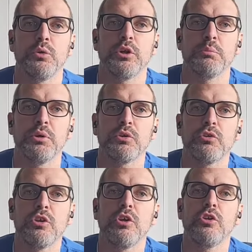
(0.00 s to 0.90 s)
audiobooks.
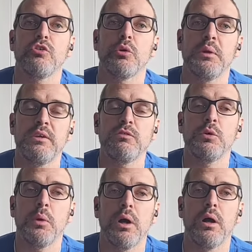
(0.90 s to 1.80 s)
So if
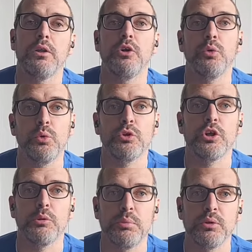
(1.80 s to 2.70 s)
you are an
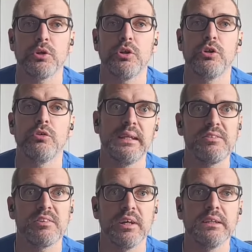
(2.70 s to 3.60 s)
audiobook
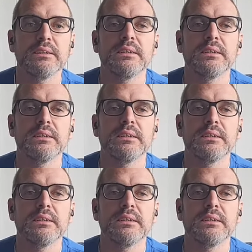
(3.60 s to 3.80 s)
listener,